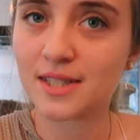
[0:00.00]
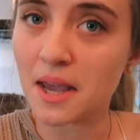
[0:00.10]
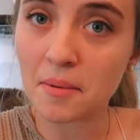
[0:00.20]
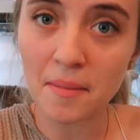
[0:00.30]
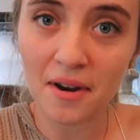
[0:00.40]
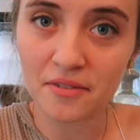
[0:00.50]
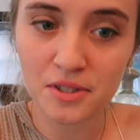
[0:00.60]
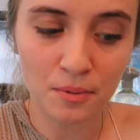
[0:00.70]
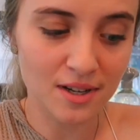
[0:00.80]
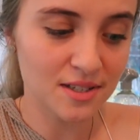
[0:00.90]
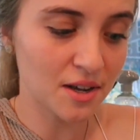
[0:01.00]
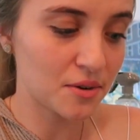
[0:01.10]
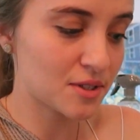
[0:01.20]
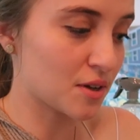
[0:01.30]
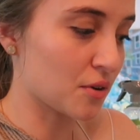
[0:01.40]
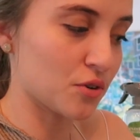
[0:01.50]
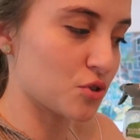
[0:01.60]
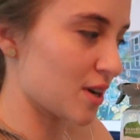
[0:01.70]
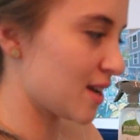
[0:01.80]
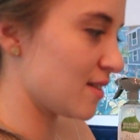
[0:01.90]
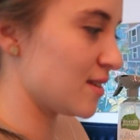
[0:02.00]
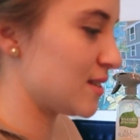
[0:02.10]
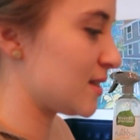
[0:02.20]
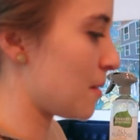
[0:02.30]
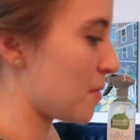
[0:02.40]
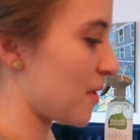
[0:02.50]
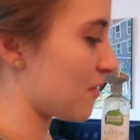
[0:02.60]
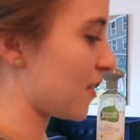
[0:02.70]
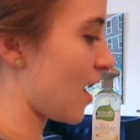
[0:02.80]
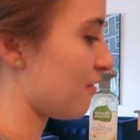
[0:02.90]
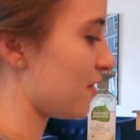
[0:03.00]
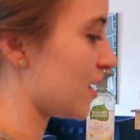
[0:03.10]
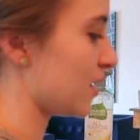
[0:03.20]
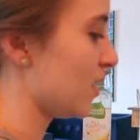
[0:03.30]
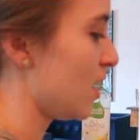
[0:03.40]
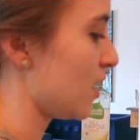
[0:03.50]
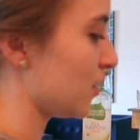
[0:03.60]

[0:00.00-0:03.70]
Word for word: Same amount of espresso, so you're drinking the same amount of caffeine.